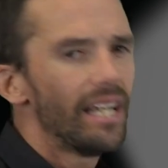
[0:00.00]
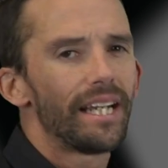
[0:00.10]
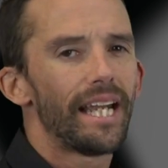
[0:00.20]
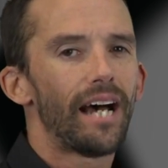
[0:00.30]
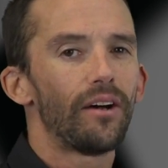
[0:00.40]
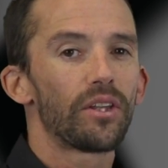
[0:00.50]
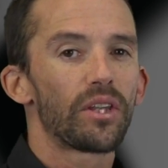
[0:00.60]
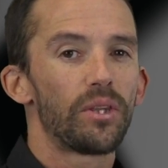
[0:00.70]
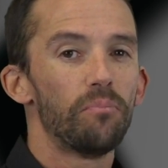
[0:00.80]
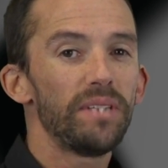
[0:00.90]
Now,
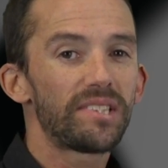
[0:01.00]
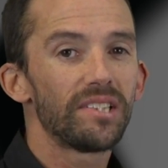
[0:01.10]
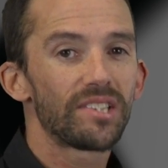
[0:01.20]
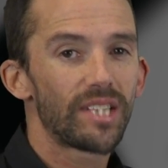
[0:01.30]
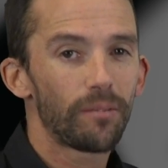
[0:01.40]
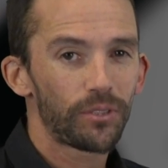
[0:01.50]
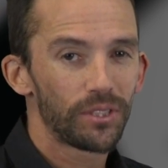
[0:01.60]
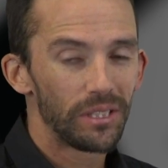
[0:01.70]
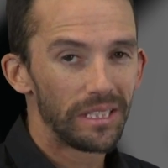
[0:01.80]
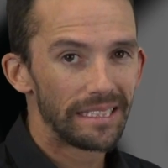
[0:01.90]
the
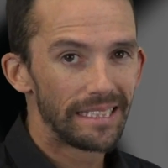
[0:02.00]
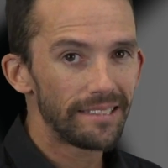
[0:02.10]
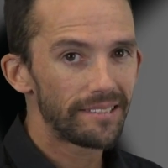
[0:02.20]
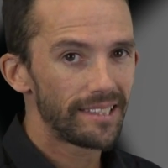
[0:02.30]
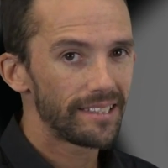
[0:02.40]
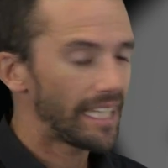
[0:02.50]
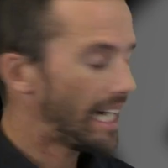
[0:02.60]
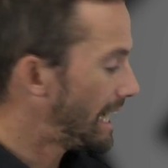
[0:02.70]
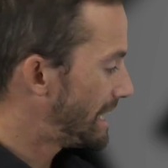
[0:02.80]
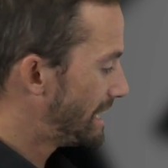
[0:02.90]
misconception that exists in
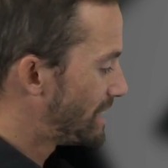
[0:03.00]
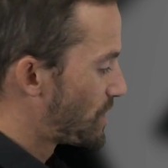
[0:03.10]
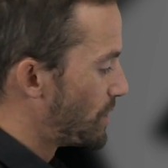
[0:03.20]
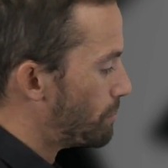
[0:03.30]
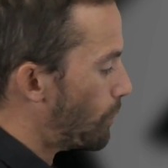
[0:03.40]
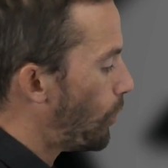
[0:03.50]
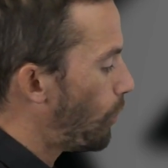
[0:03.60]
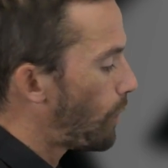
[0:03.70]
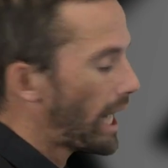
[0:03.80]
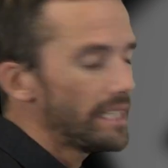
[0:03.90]
karting is that
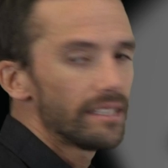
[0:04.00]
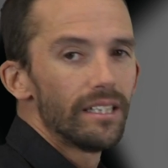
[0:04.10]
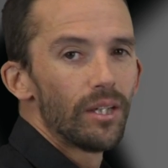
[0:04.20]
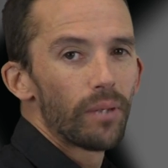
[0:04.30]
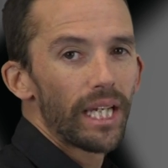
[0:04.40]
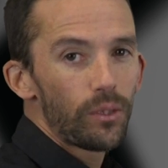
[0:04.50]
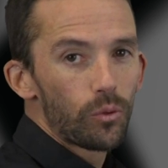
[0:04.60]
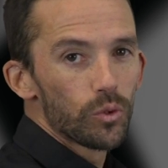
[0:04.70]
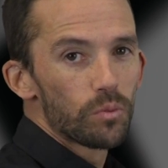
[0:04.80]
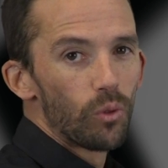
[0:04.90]
more weight
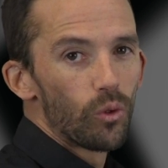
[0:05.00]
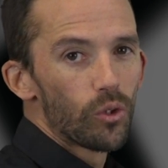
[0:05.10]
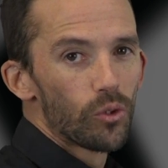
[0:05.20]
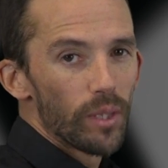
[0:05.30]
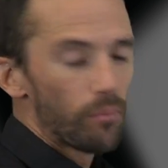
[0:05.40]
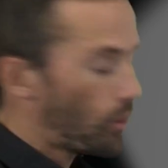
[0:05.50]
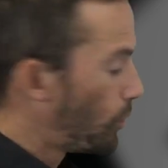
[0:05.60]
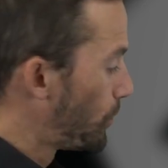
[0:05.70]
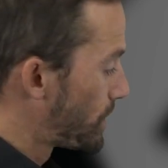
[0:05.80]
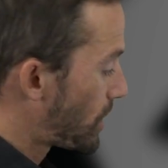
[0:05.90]
equals more grip
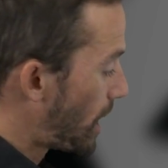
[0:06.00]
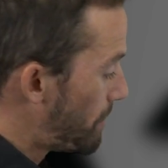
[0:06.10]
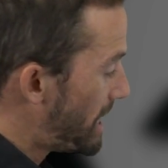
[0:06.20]
all the time.